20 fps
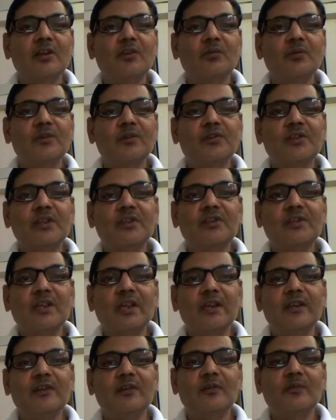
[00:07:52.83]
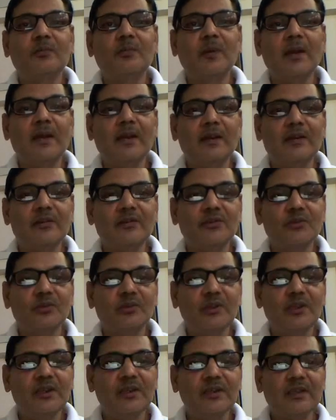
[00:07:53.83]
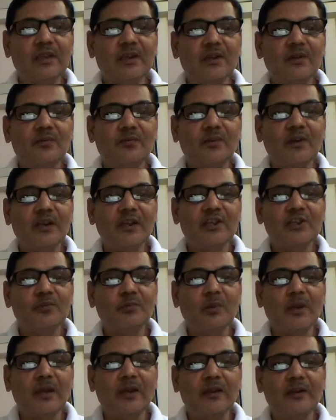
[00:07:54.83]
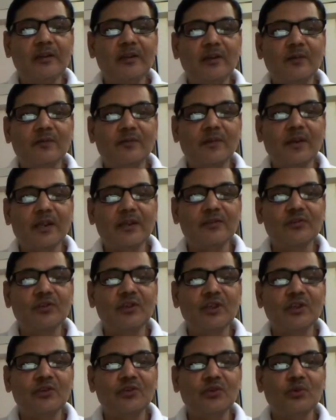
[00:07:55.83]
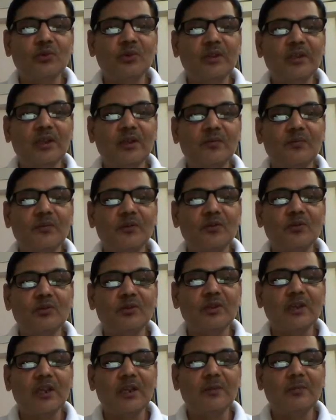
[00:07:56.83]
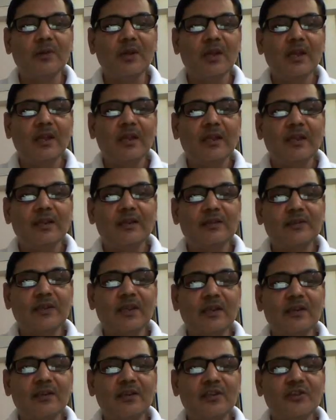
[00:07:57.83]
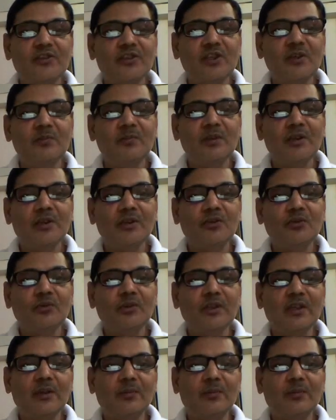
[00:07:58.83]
such kind of parents. So these are referred as parental flies. They show their phenotype exactly similar to their